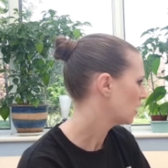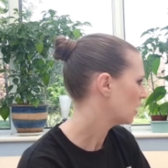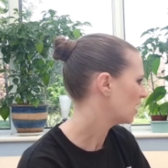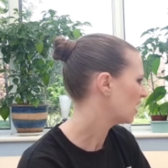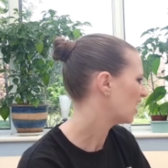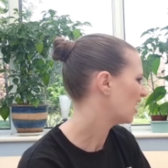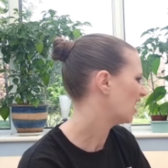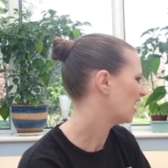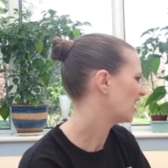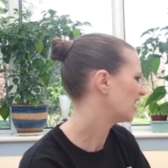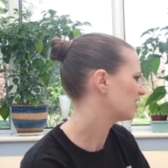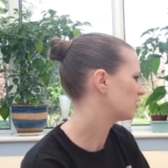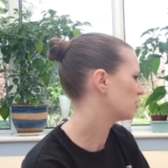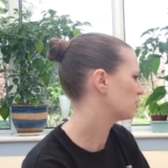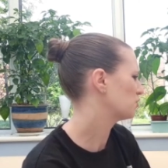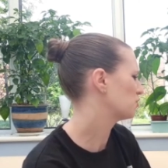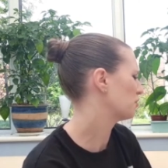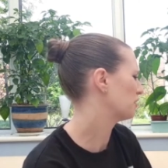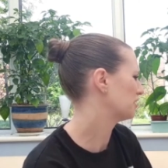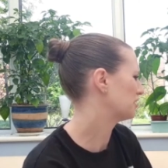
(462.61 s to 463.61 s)
"I don't
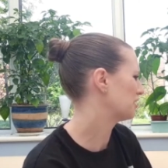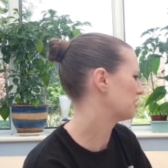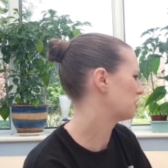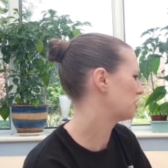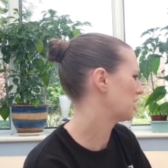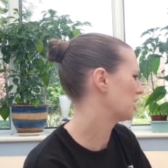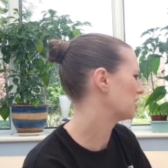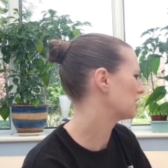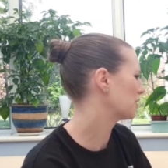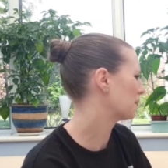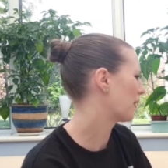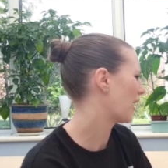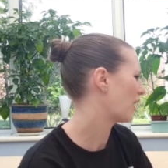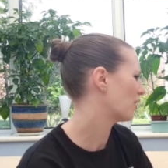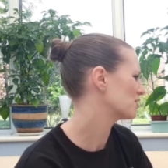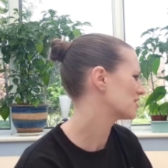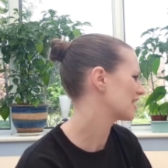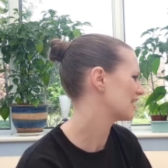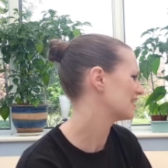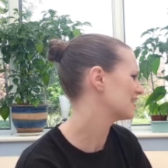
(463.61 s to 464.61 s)
want to think
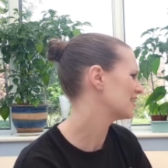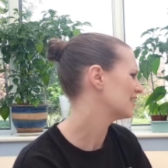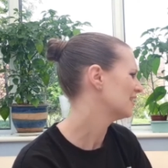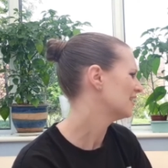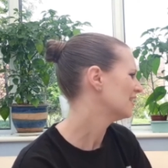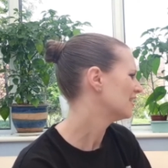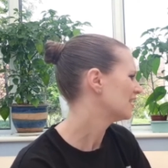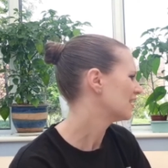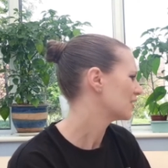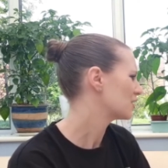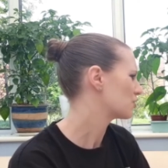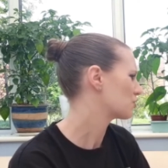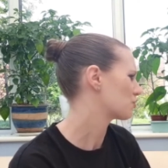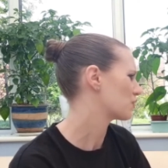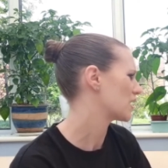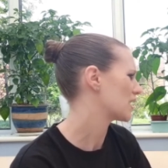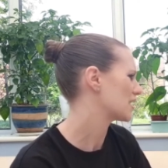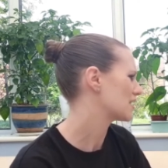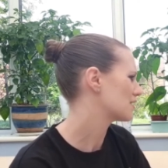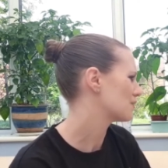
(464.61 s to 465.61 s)
about it,"
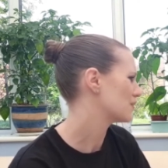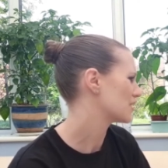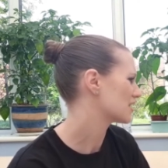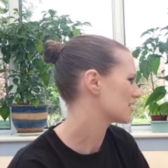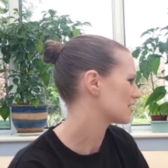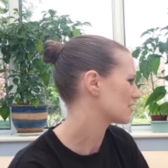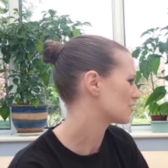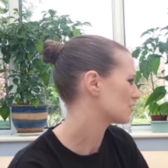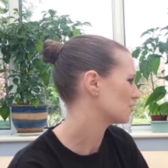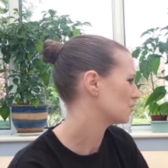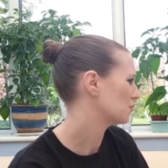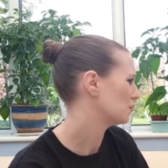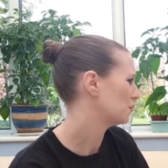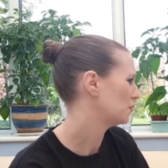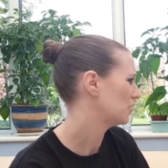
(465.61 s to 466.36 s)
shrieked Mrs. Gloop.